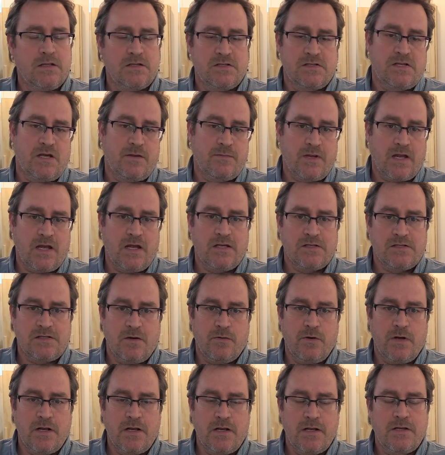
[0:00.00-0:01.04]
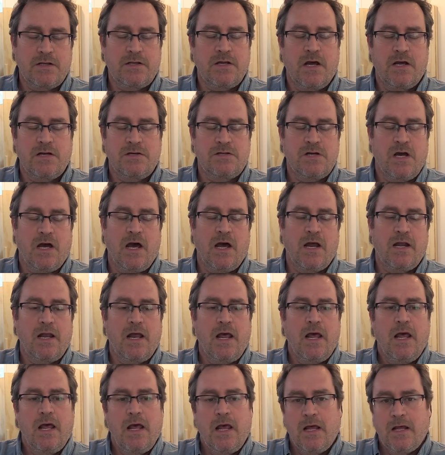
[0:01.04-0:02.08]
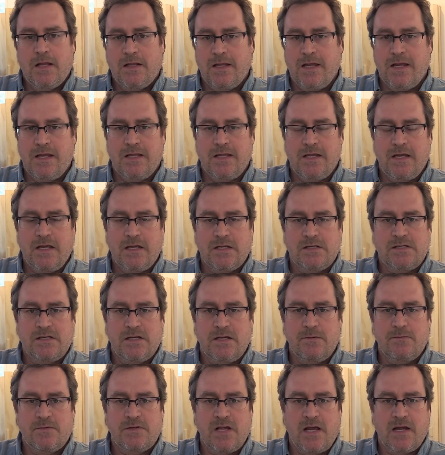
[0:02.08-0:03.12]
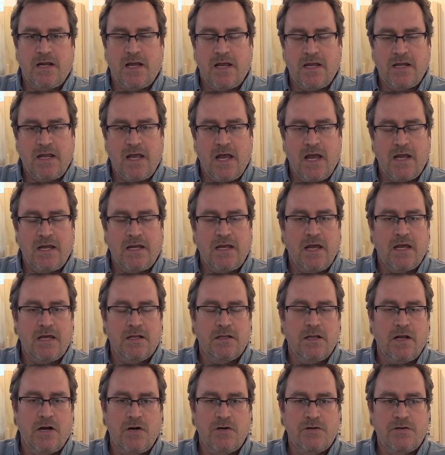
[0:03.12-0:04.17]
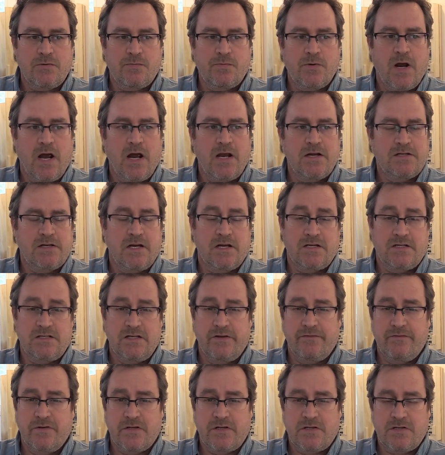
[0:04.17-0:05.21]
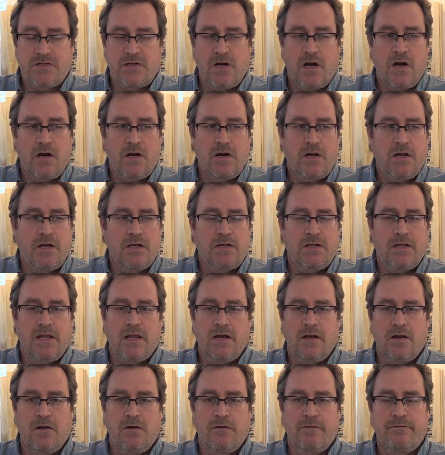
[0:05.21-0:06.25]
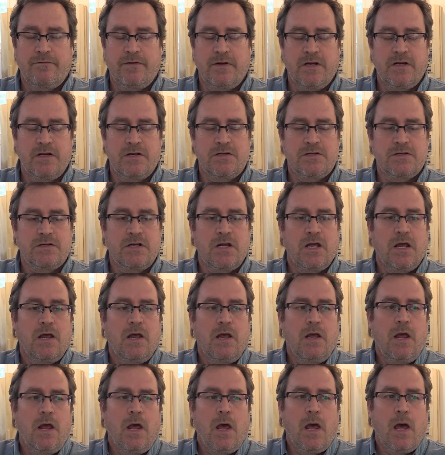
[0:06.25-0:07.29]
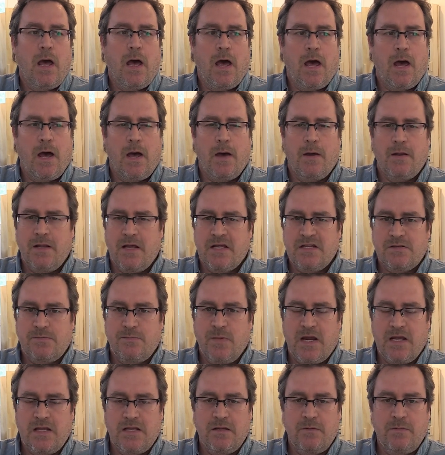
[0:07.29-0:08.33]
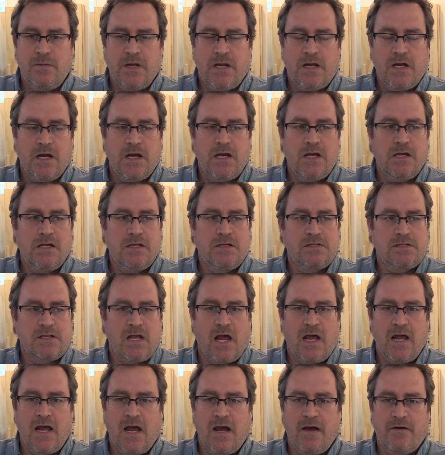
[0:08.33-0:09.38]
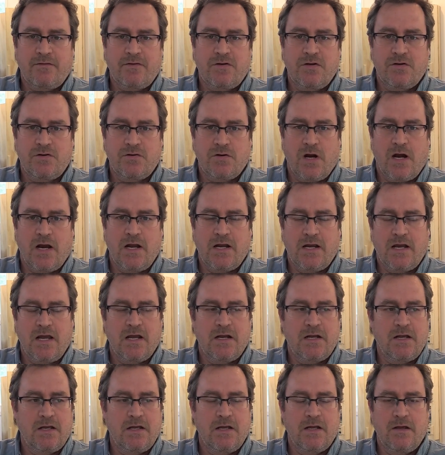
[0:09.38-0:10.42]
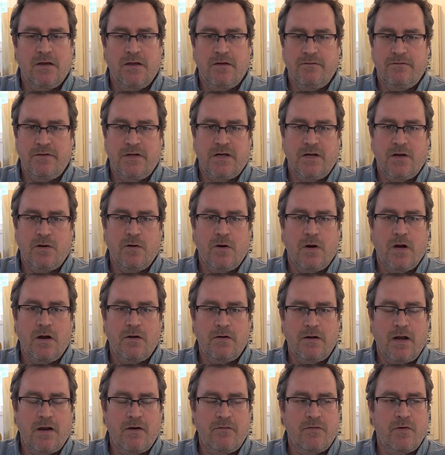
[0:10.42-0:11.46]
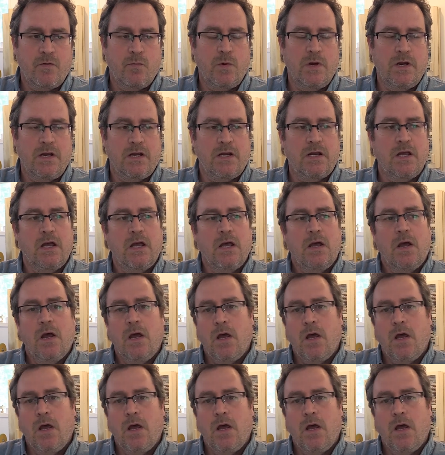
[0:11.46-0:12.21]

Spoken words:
There's something else I wanted to touch on. Lately, it seems like I can't get larger projects even started, let alone finished. That's mainly because I have to try to get a video out every week.